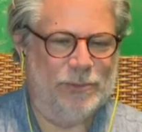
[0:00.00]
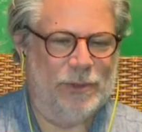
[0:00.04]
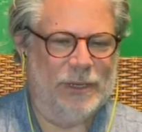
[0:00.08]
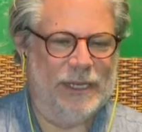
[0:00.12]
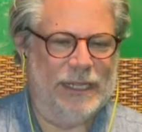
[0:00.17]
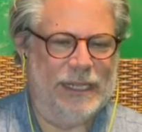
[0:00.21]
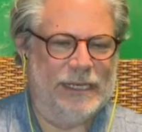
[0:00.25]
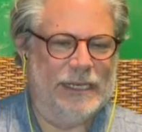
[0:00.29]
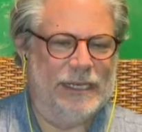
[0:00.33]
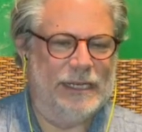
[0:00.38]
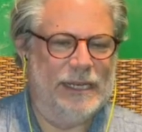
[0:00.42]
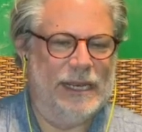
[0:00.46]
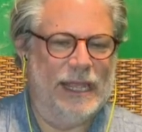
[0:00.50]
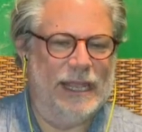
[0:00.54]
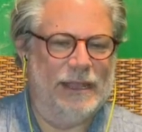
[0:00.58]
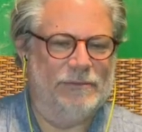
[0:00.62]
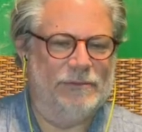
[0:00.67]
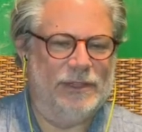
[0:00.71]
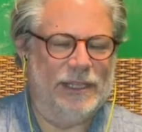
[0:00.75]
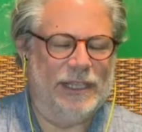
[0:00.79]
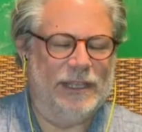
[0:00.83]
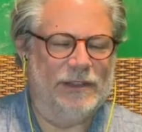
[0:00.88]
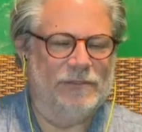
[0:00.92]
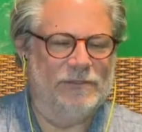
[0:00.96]
but he didn't
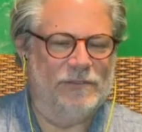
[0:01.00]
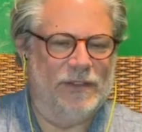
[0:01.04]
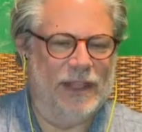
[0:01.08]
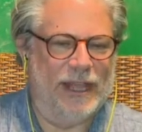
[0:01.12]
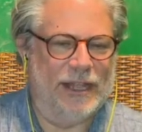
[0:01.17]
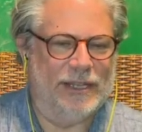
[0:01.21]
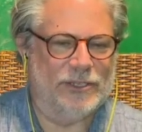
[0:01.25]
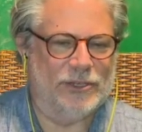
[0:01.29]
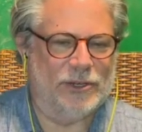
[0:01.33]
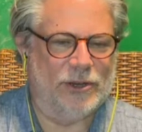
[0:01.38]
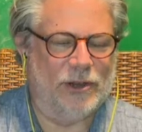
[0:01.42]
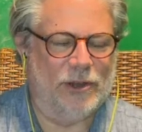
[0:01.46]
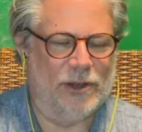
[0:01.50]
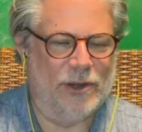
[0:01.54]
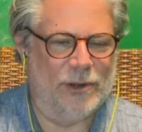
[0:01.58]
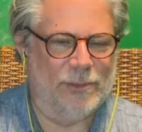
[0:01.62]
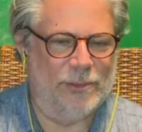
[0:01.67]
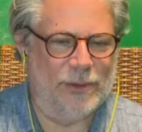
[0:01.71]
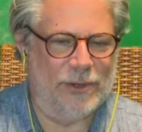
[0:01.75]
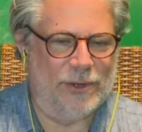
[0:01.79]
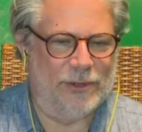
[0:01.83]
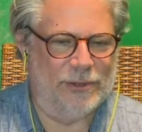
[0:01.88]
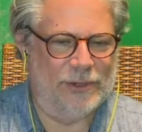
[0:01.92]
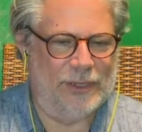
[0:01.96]
have the advanced
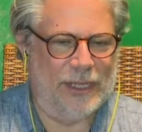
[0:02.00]
armor